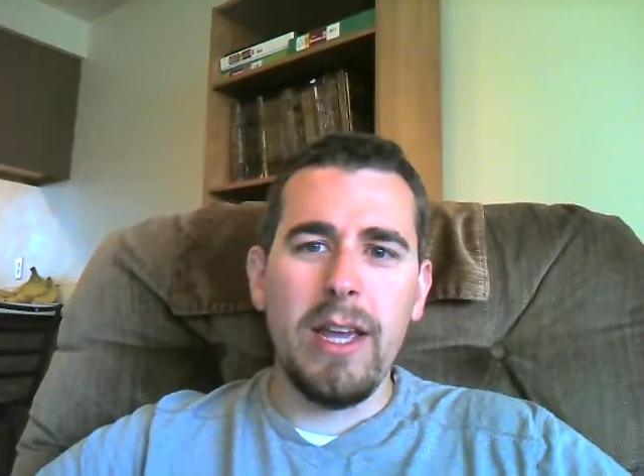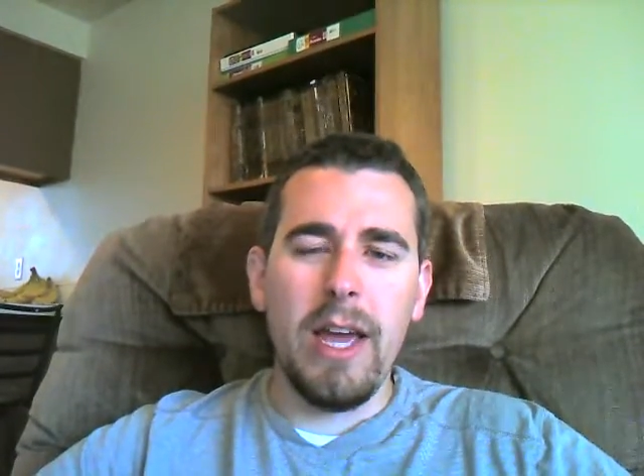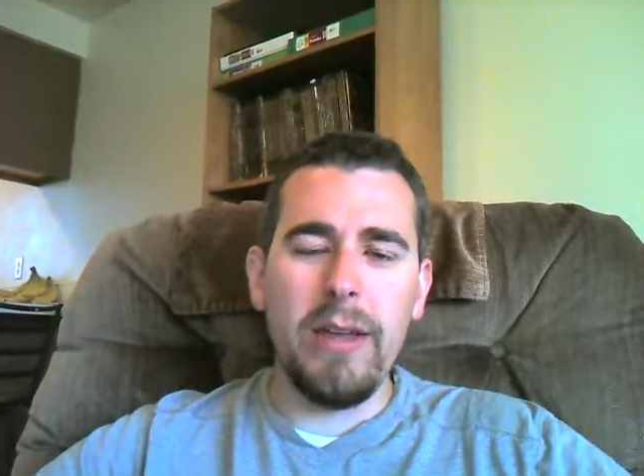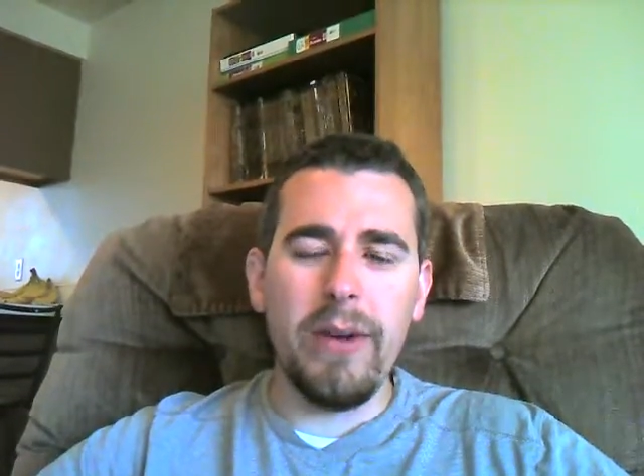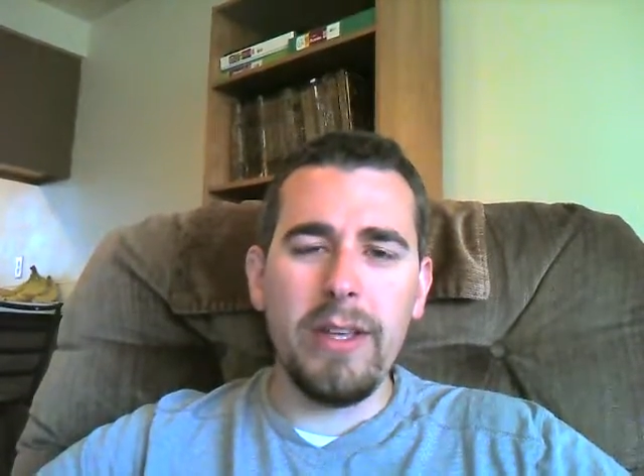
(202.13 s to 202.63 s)

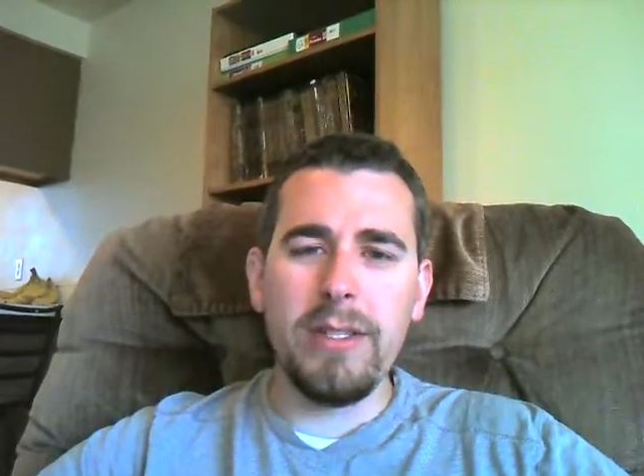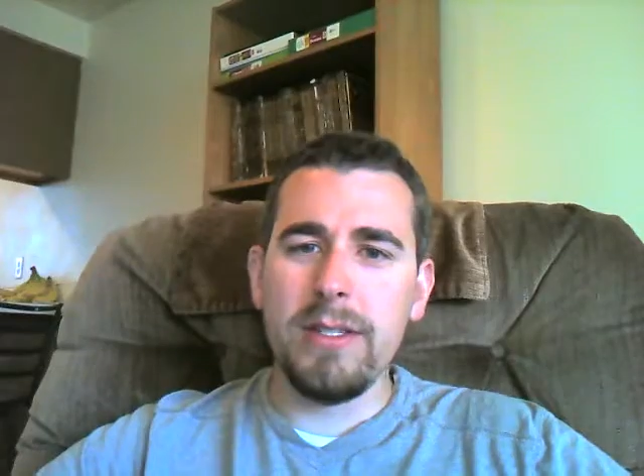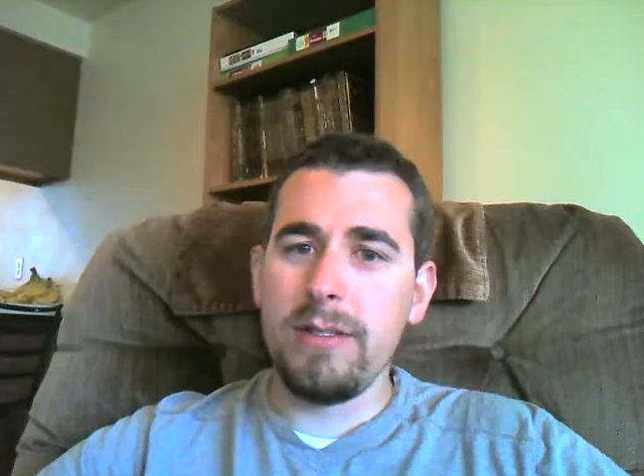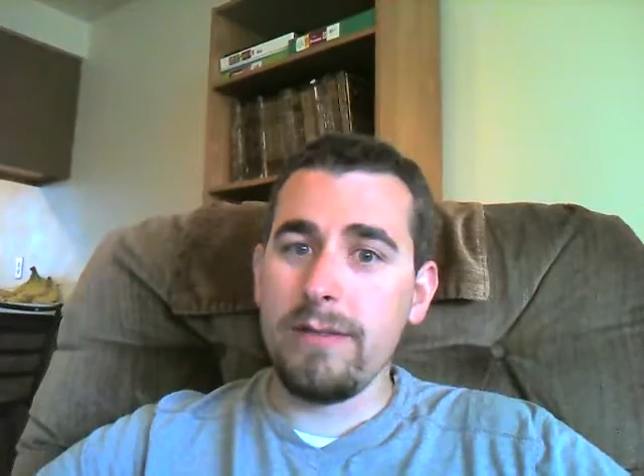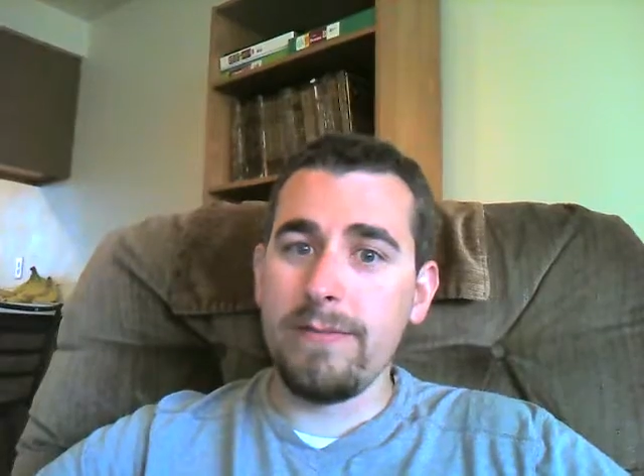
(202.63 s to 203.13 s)
Anyways,
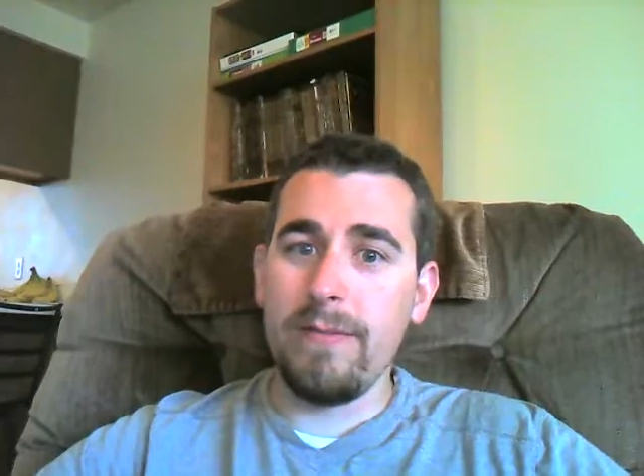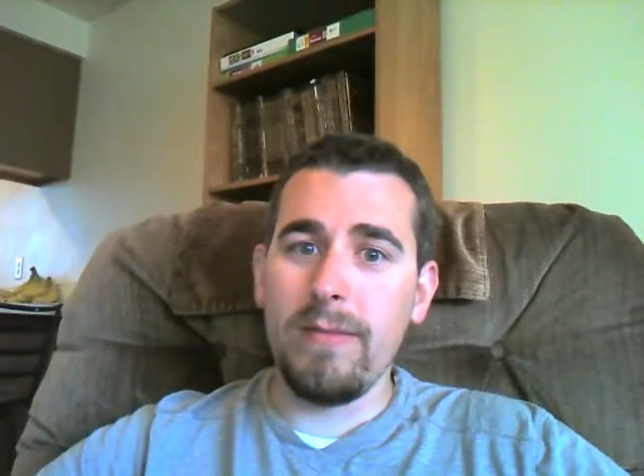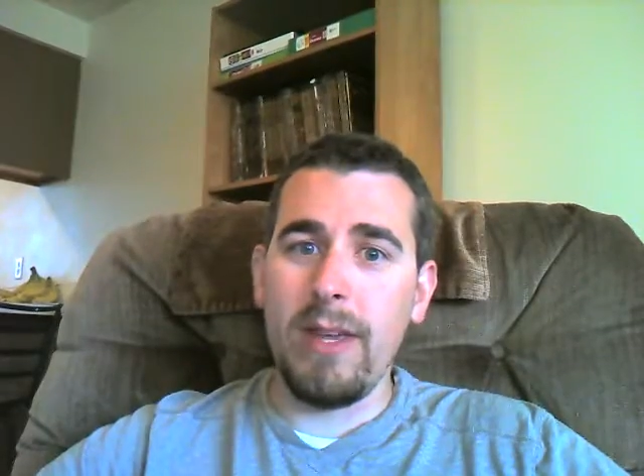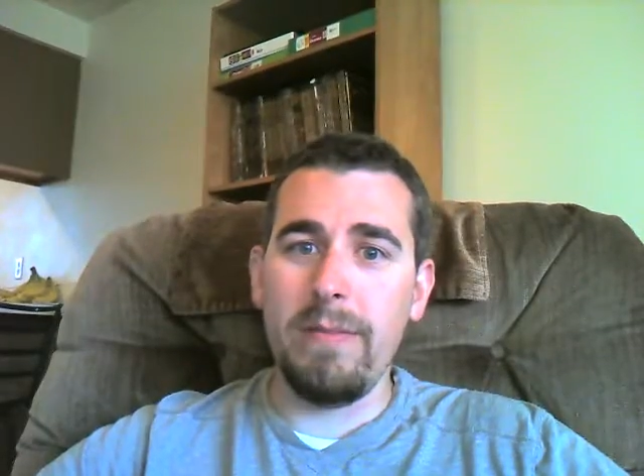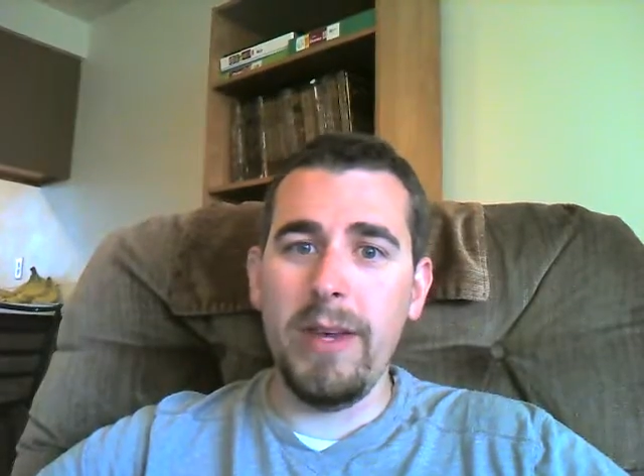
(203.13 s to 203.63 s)

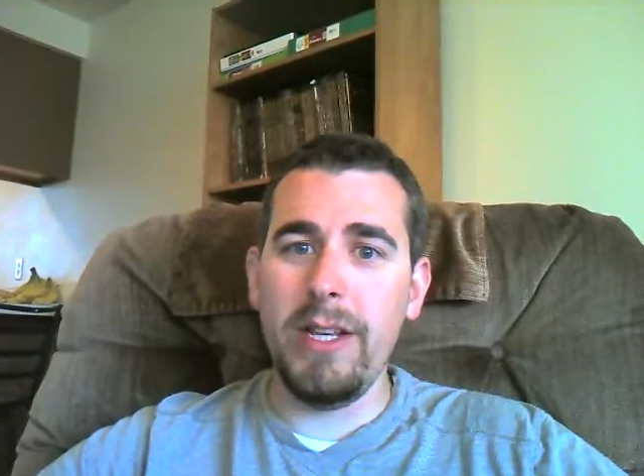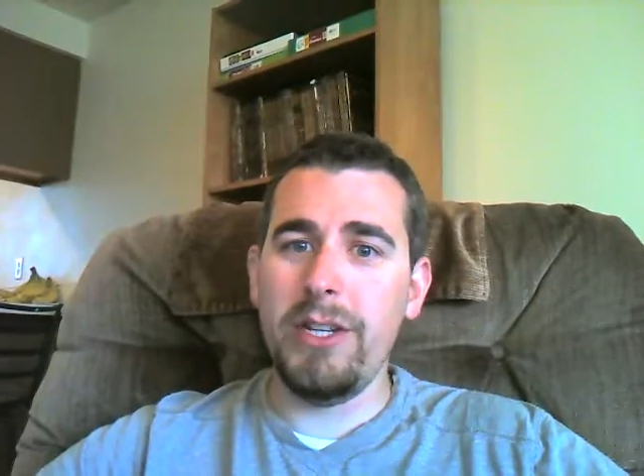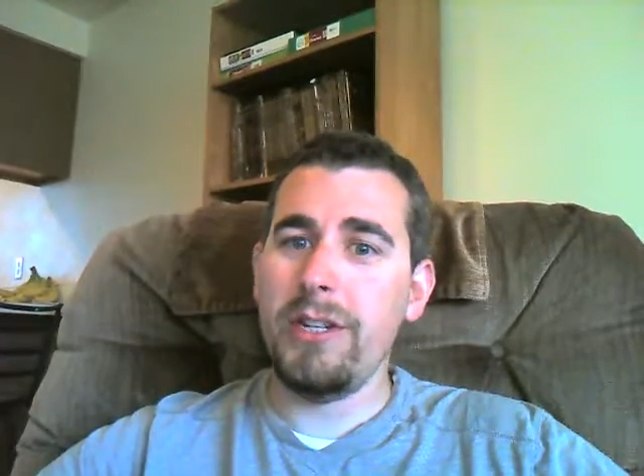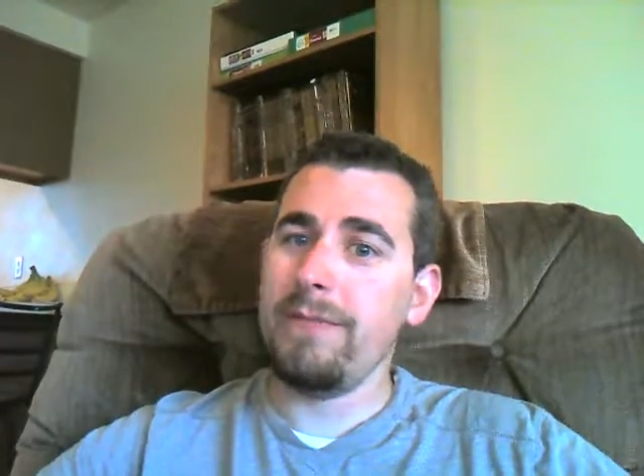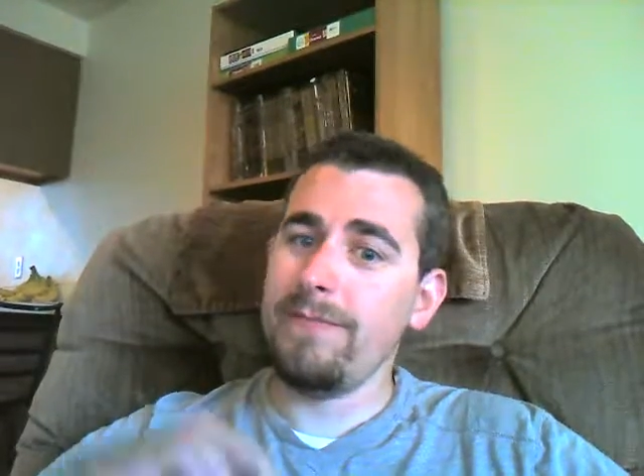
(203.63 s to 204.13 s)
I'm
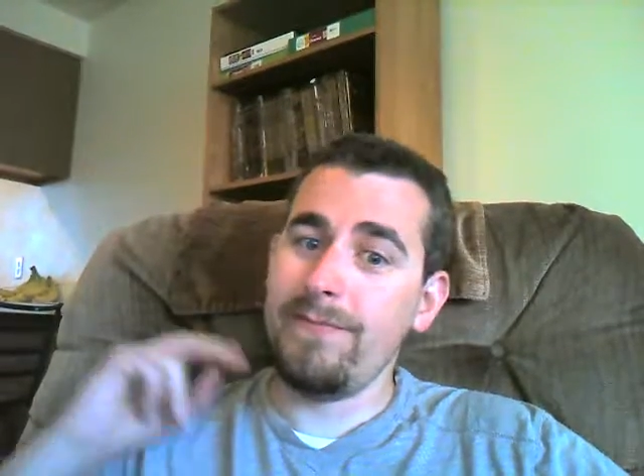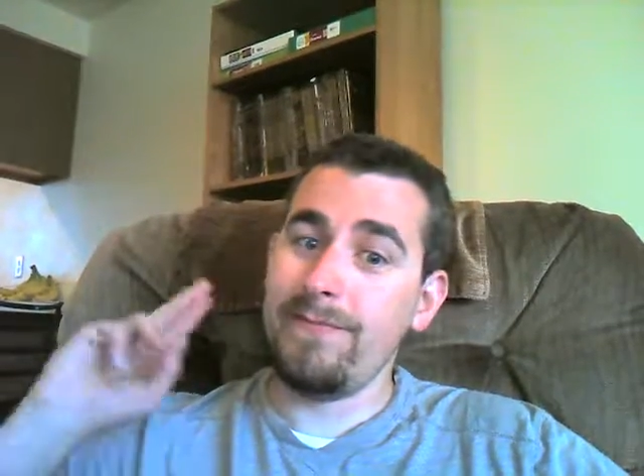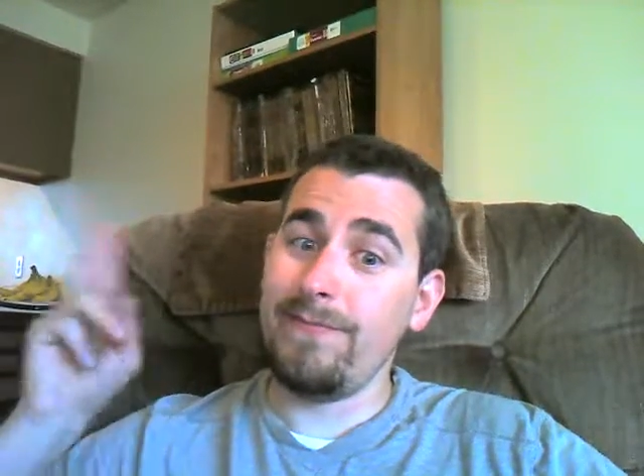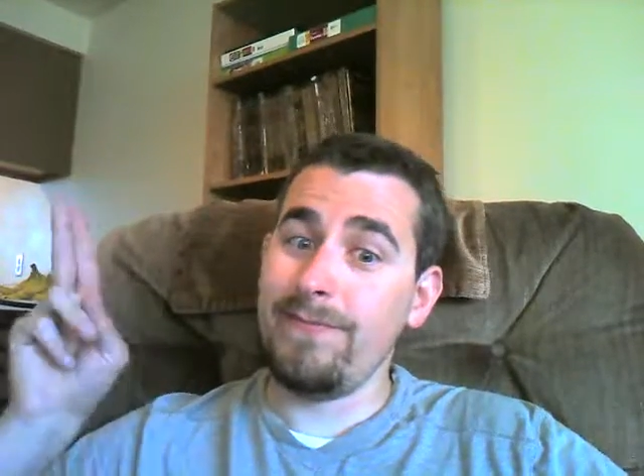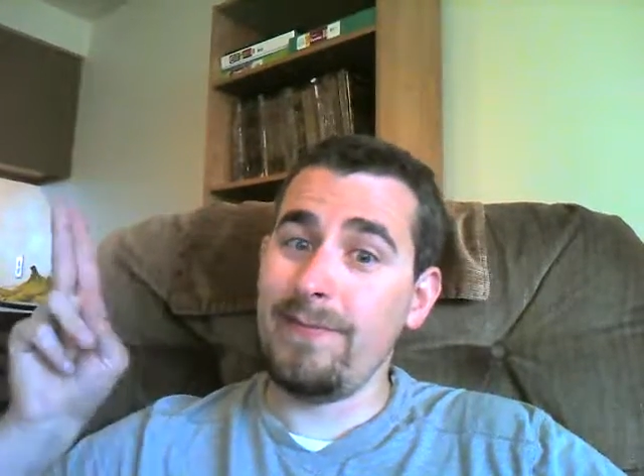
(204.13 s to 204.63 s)
Mitch.
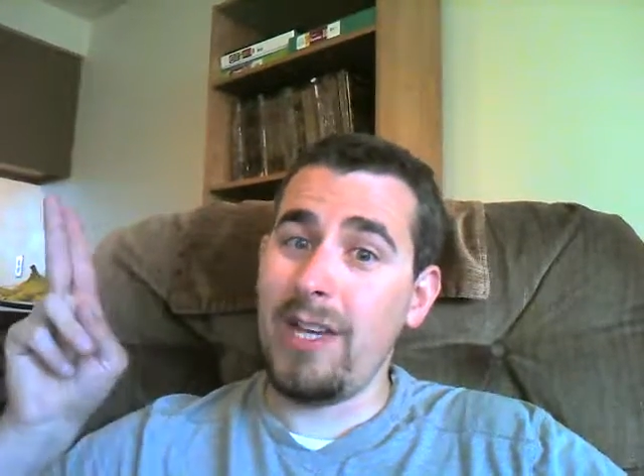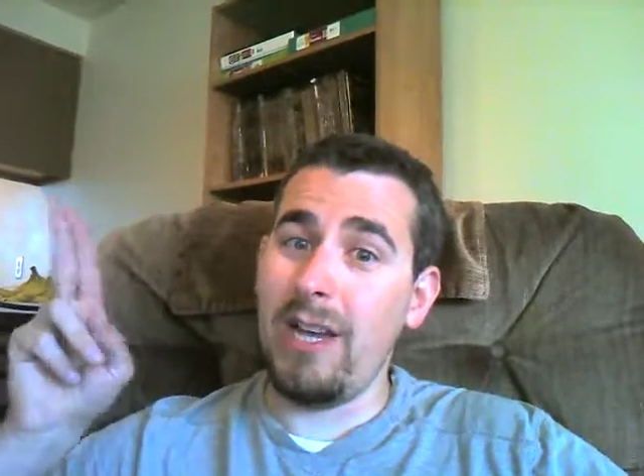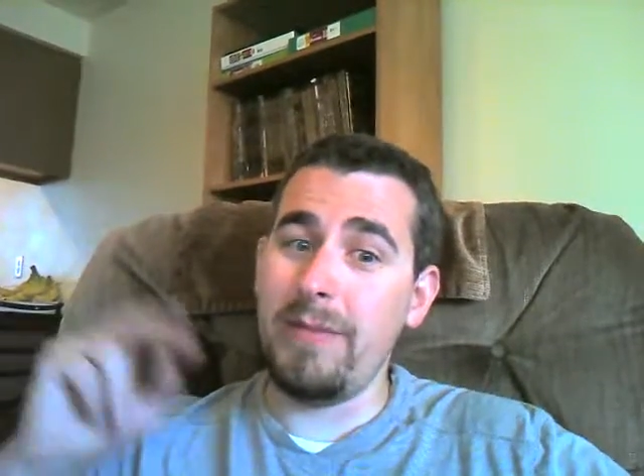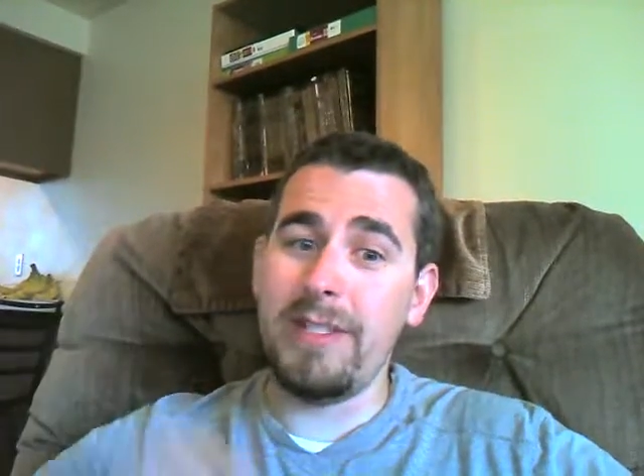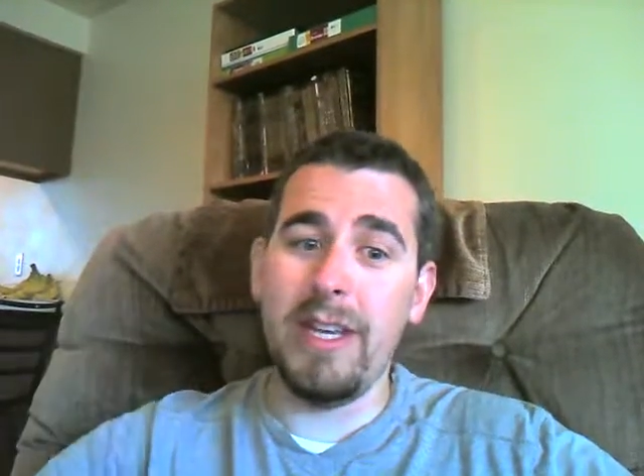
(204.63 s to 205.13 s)

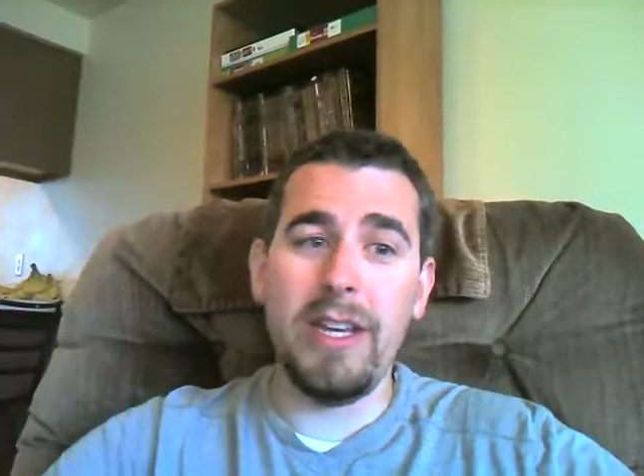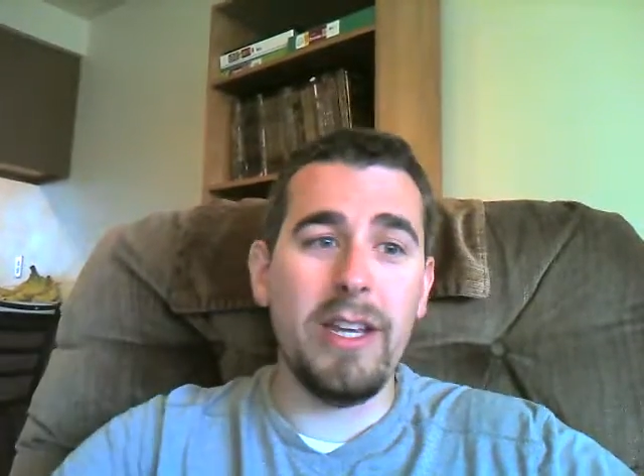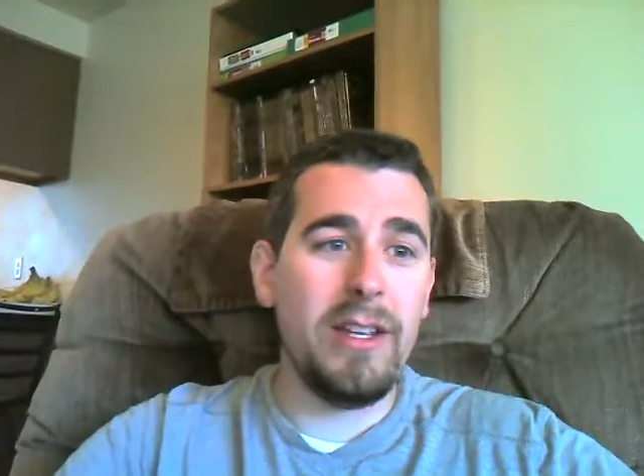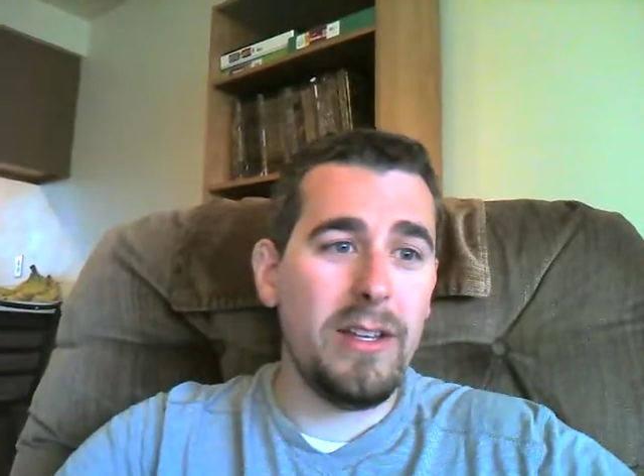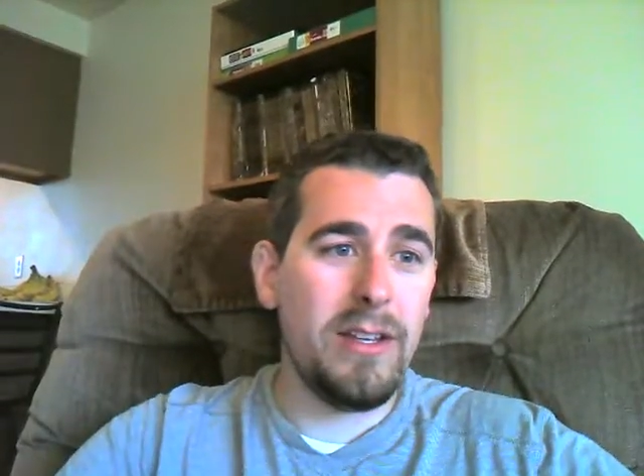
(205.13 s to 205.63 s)
I'll be seeing you.